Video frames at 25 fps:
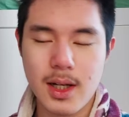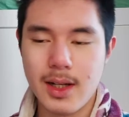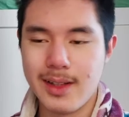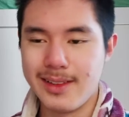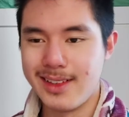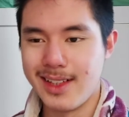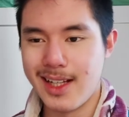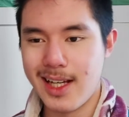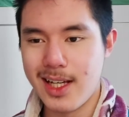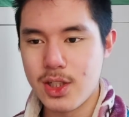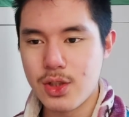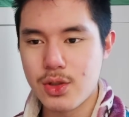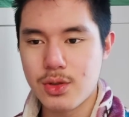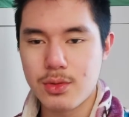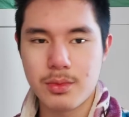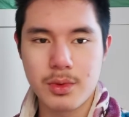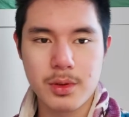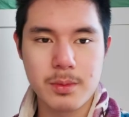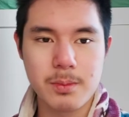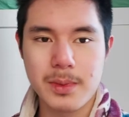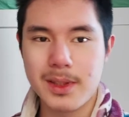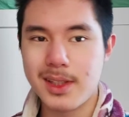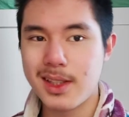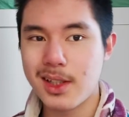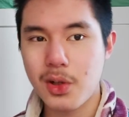the Asian
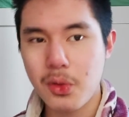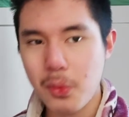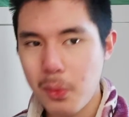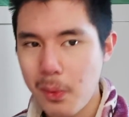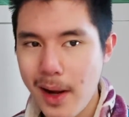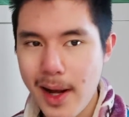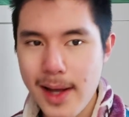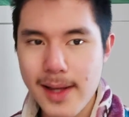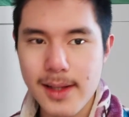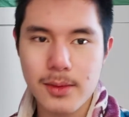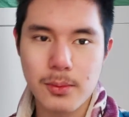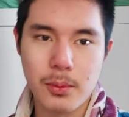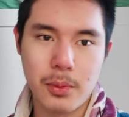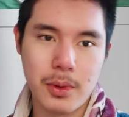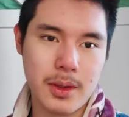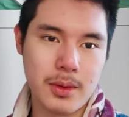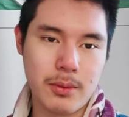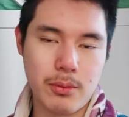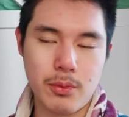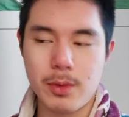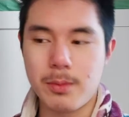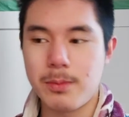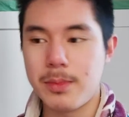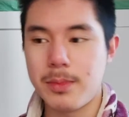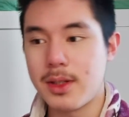would be the quiet one,
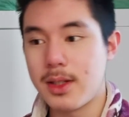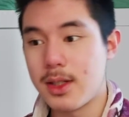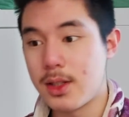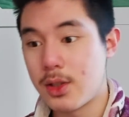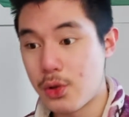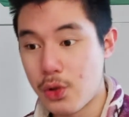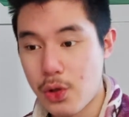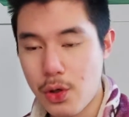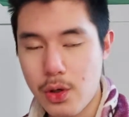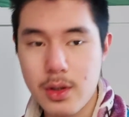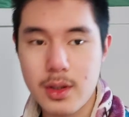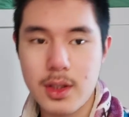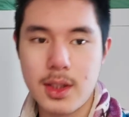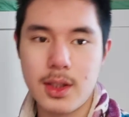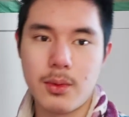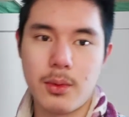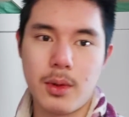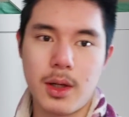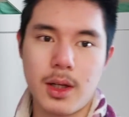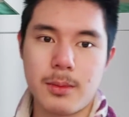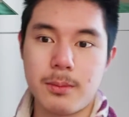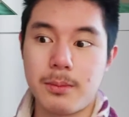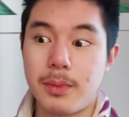would be the nerdy one.